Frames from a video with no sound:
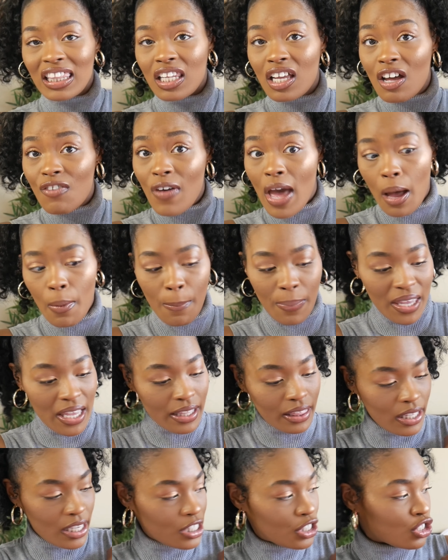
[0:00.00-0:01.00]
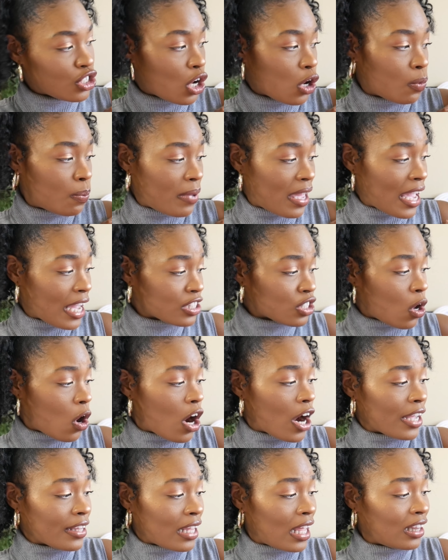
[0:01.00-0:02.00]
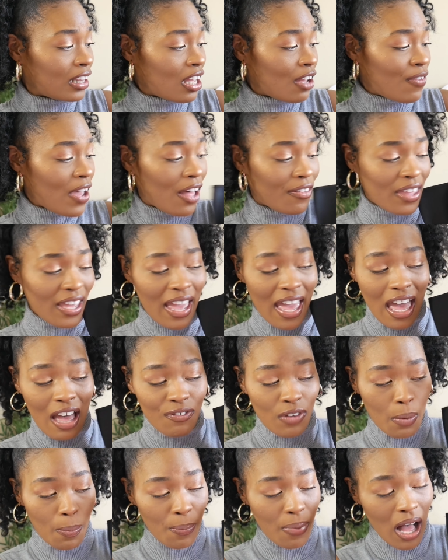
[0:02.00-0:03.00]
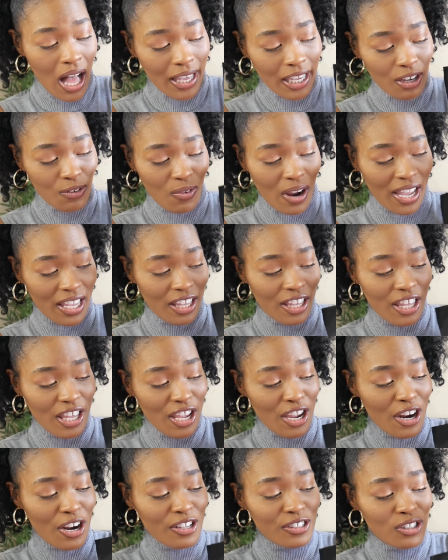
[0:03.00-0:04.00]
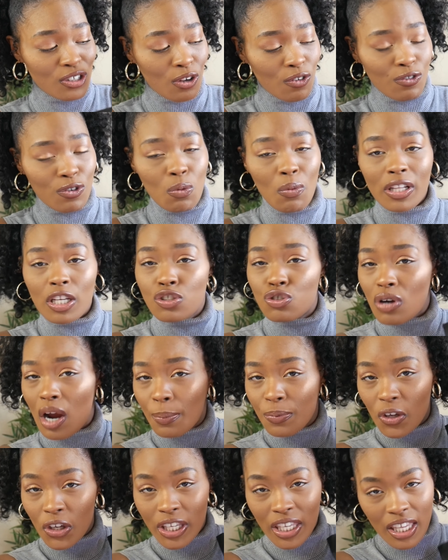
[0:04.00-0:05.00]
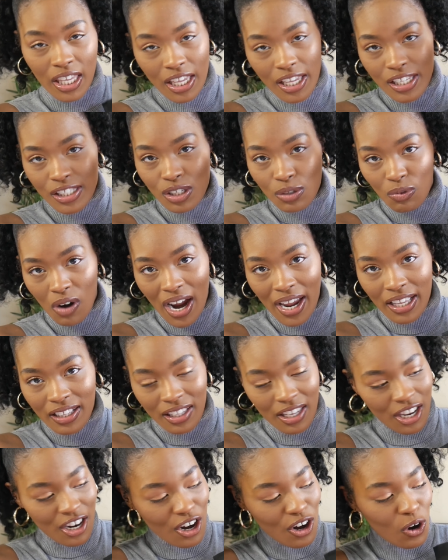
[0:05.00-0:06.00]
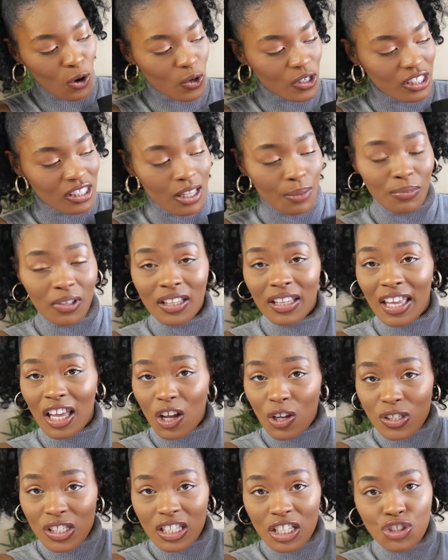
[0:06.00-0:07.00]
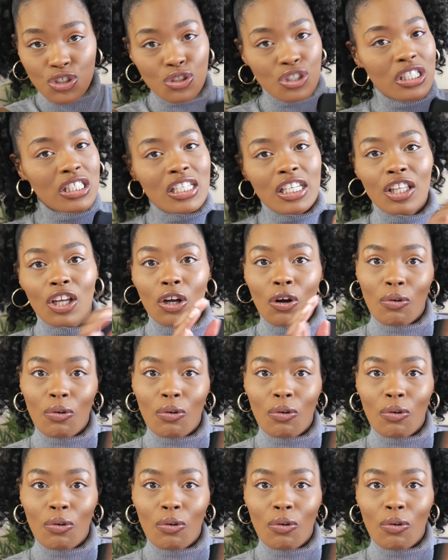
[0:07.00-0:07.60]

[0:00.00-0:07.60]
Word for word: I love how big these tote bags are and I love how they have a pocket right here. So if you wanna drop your keys right in here or something else that you just need to